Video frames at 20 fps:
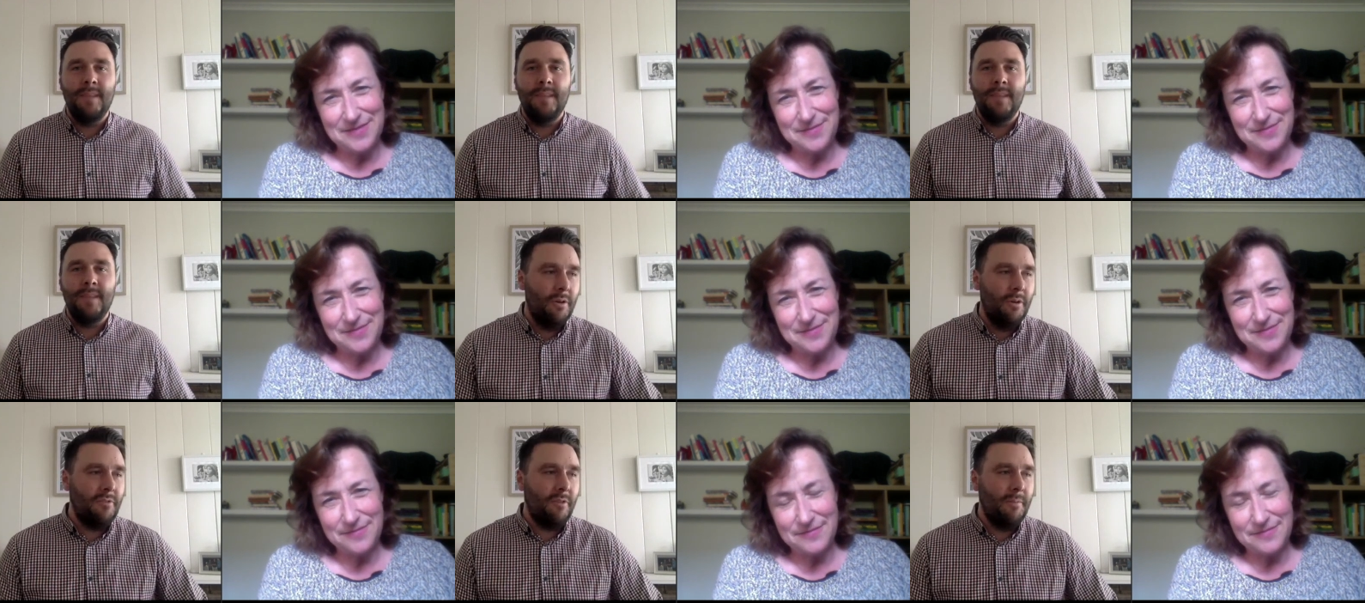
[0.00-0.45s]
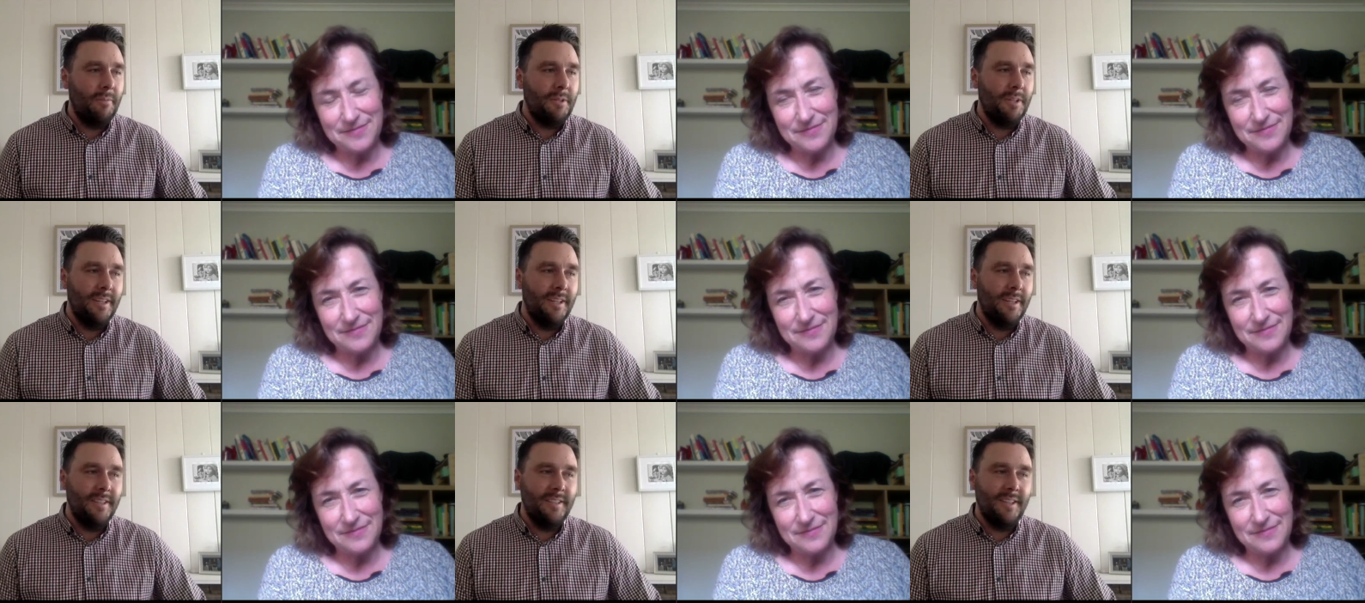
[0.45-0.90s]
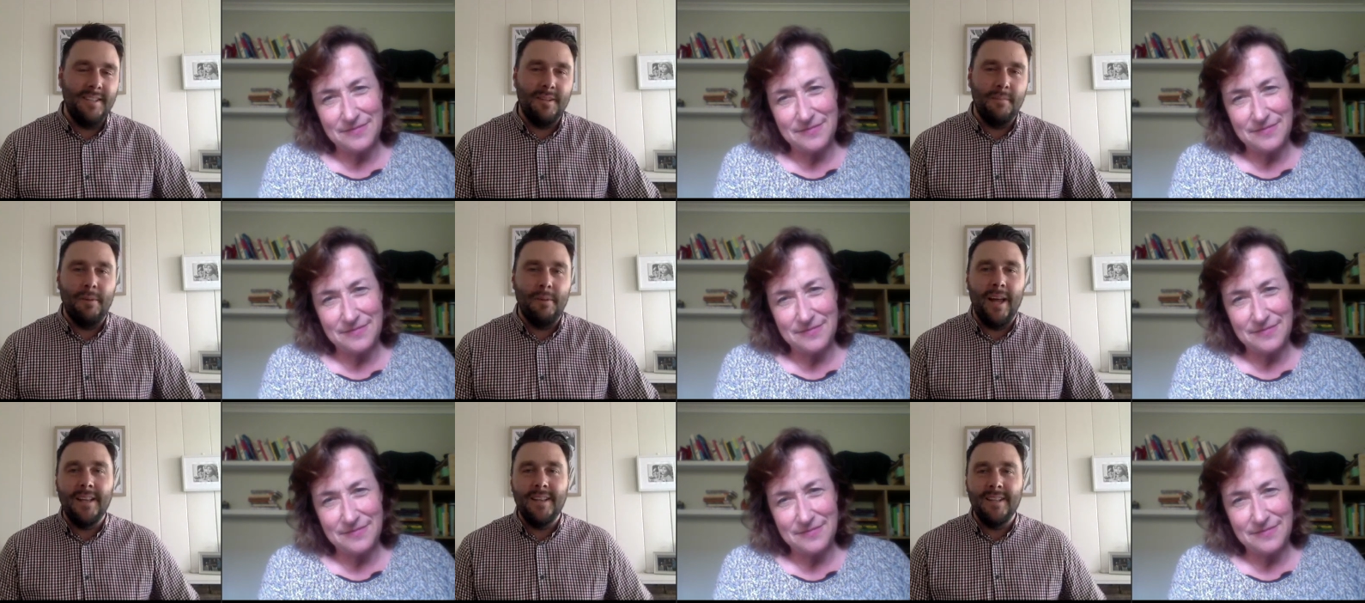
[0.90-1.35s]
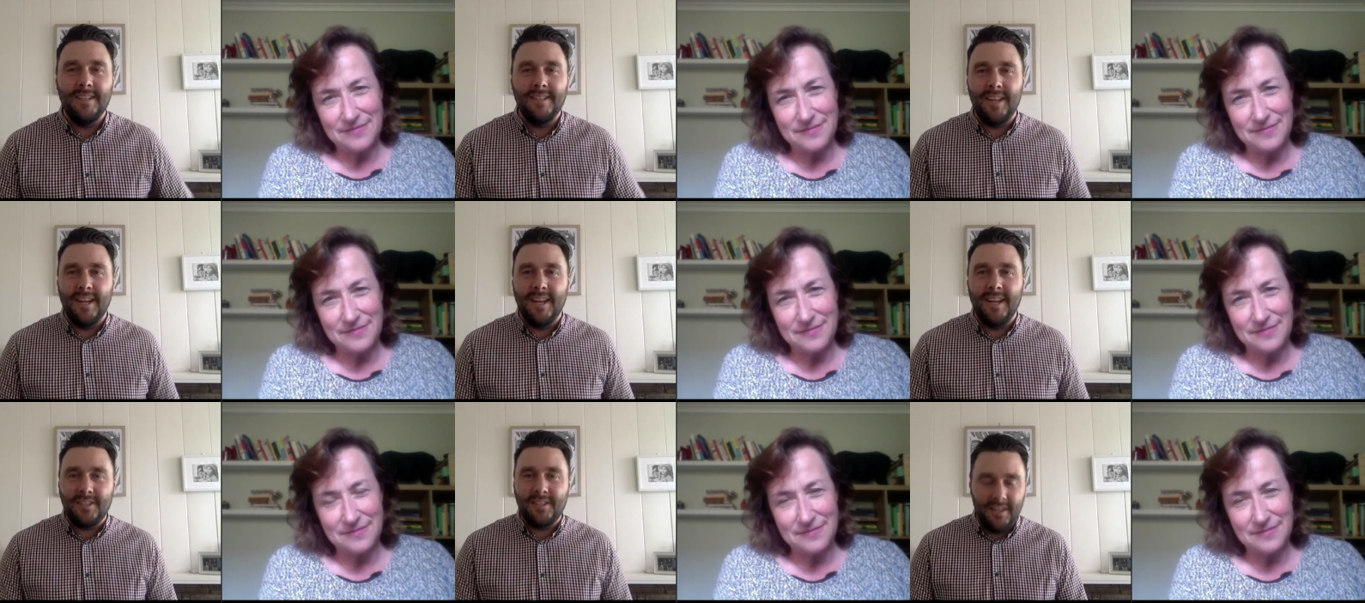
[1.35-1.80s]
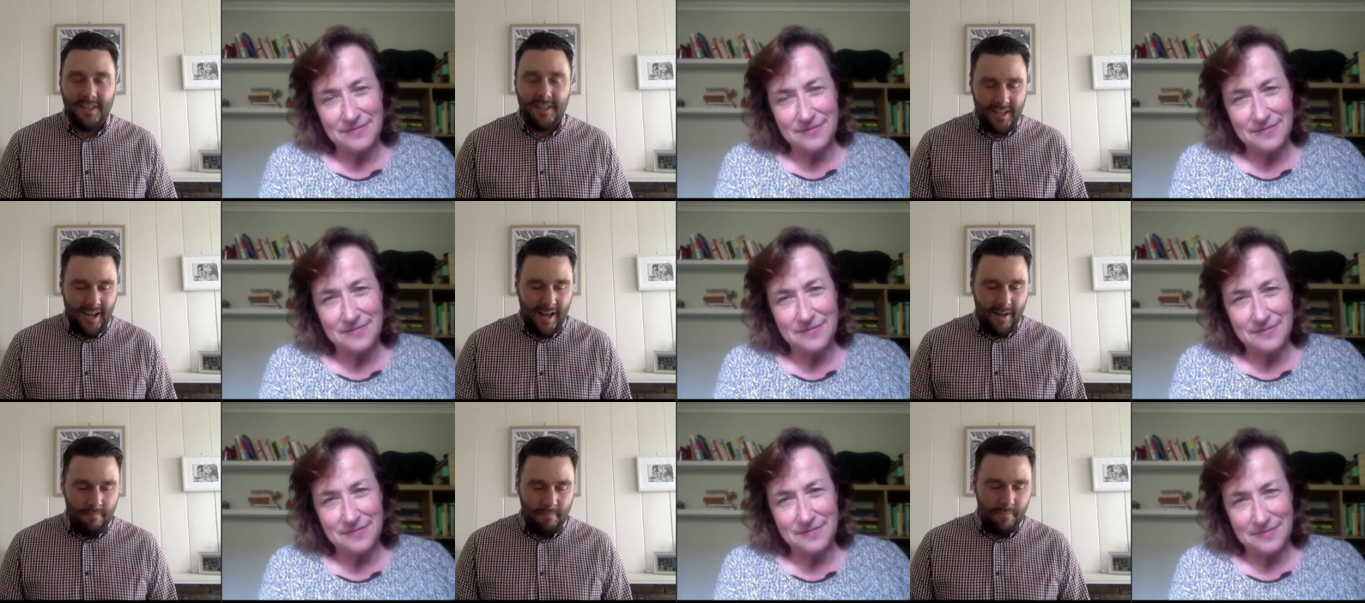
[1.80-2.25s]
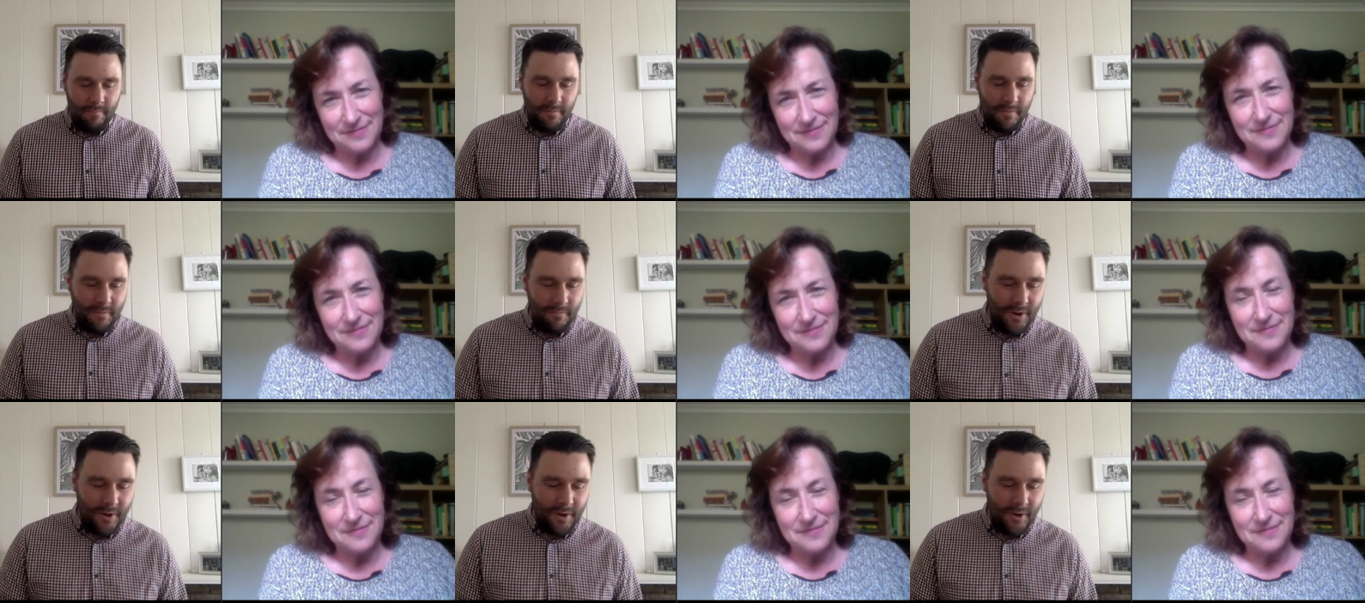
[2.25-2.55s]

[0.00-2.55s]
Speaker 1: or description as, as a playlist actually um,